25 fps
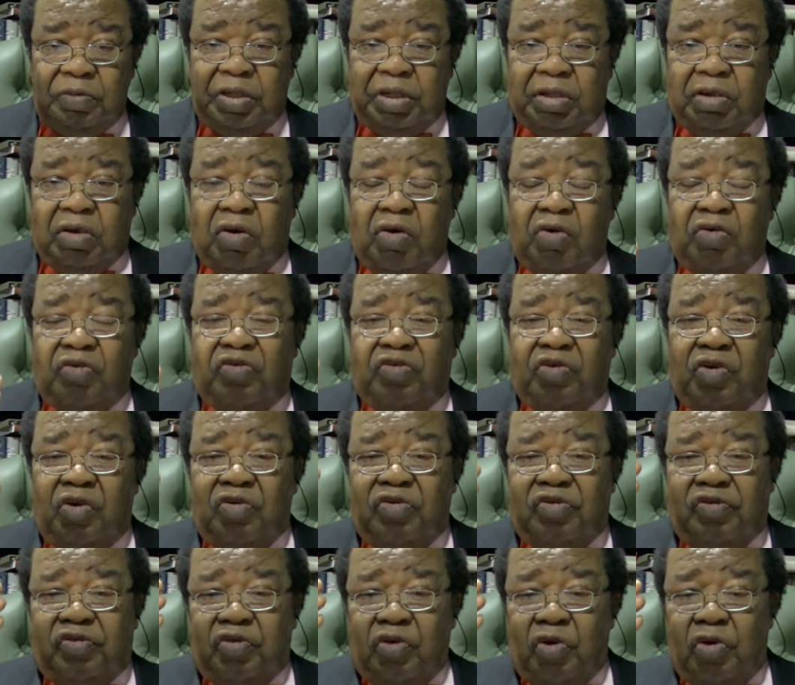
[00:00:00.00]
because
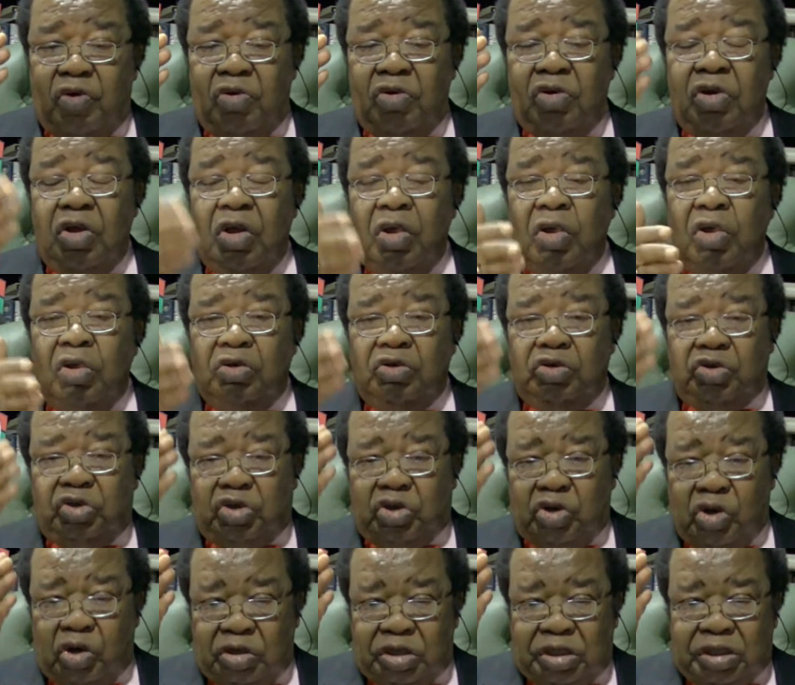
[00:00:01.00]
also
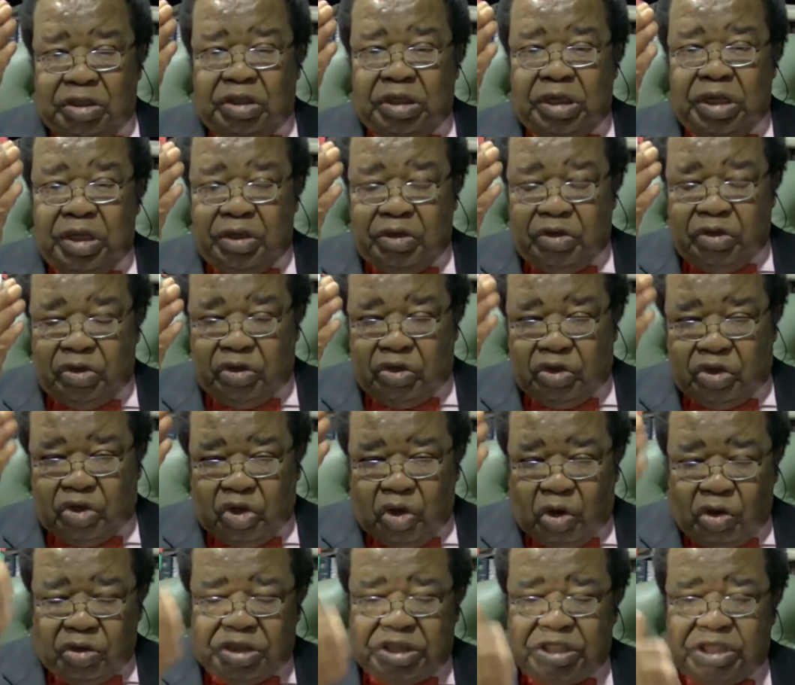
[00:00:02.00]
in
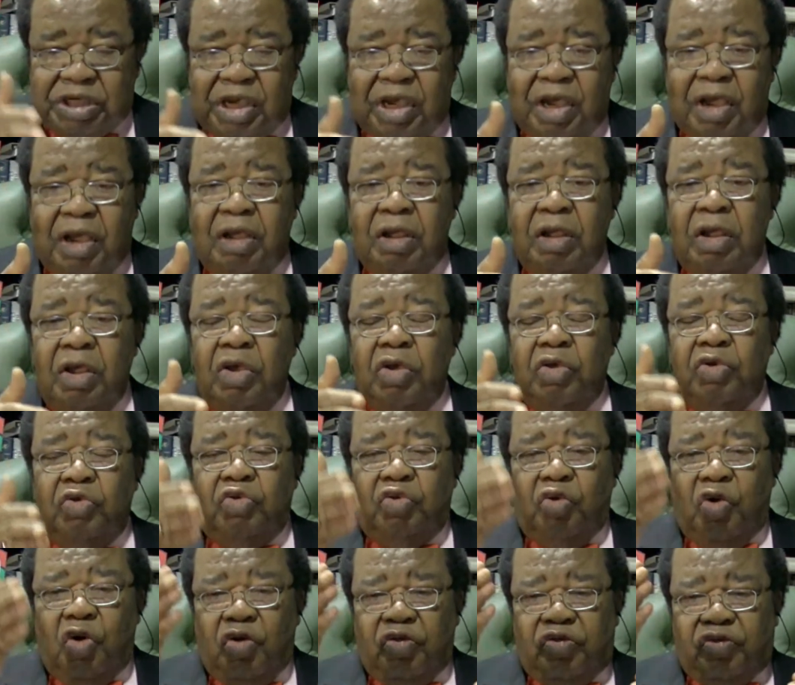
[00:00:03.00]
Georgia,
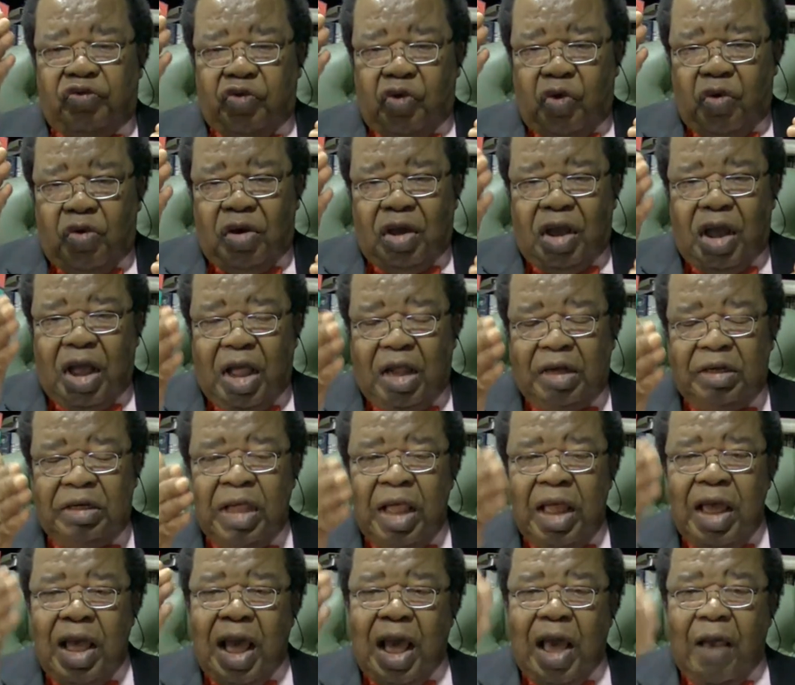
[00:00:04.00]
you also had,
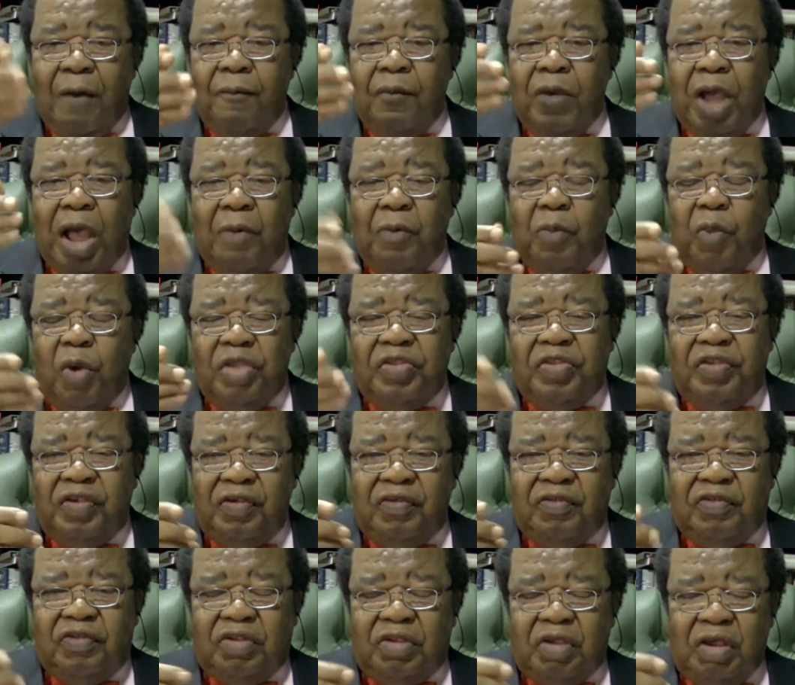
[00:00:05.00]
and what
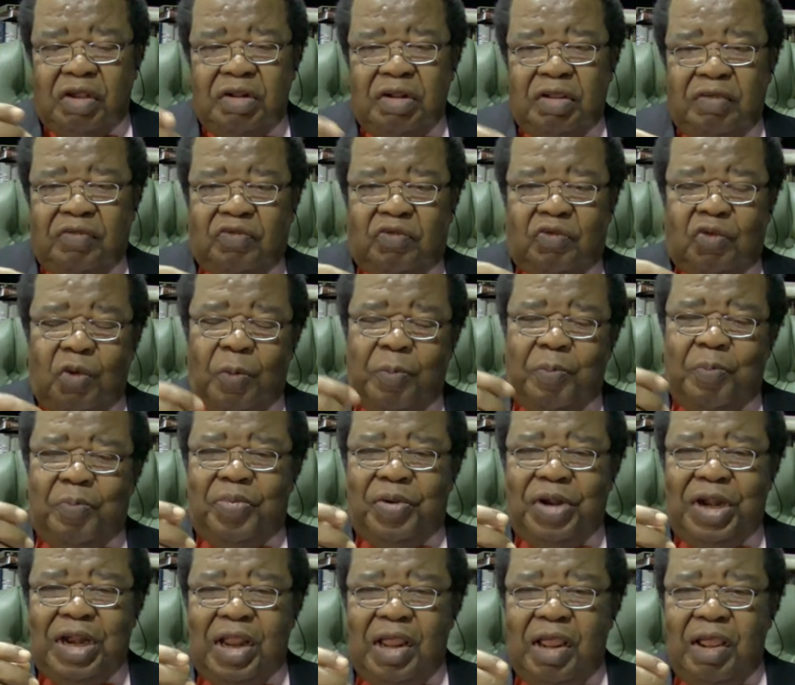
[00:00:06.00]
he's done is to
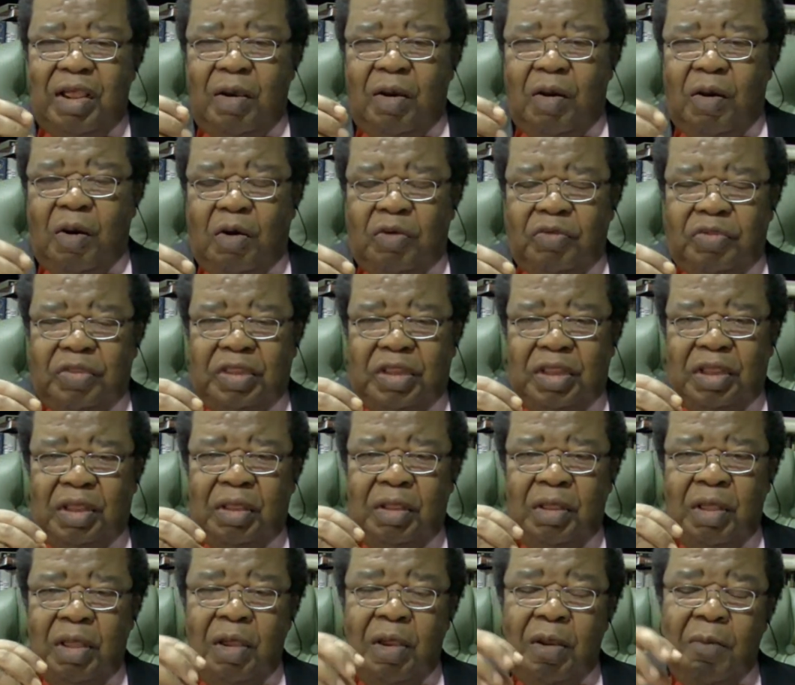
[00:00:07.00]
play on
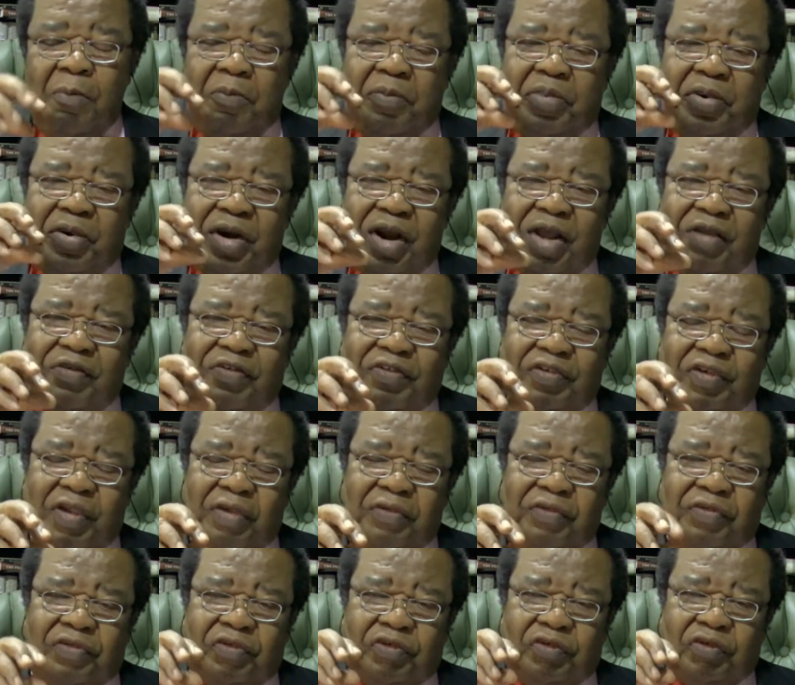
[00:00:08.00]
the
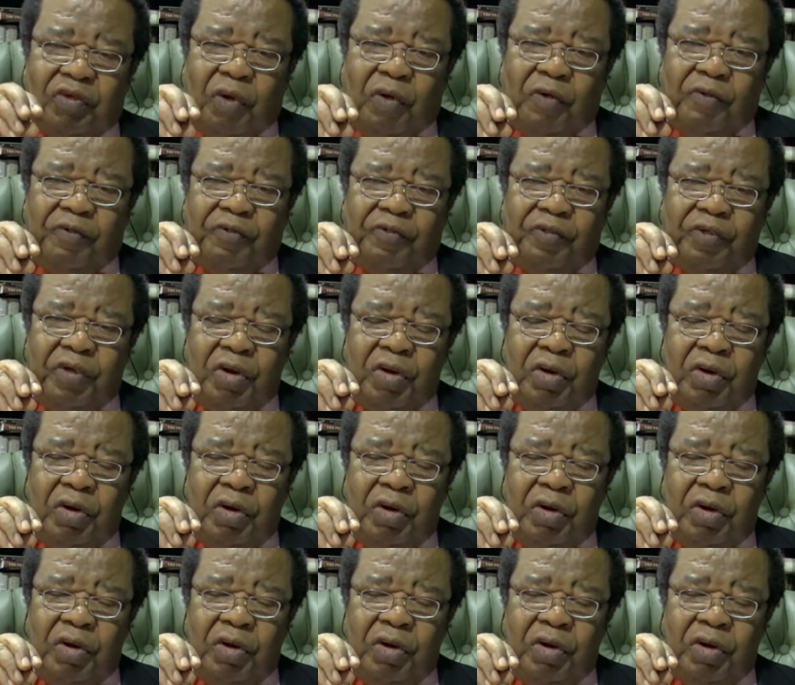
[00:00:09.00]
presence of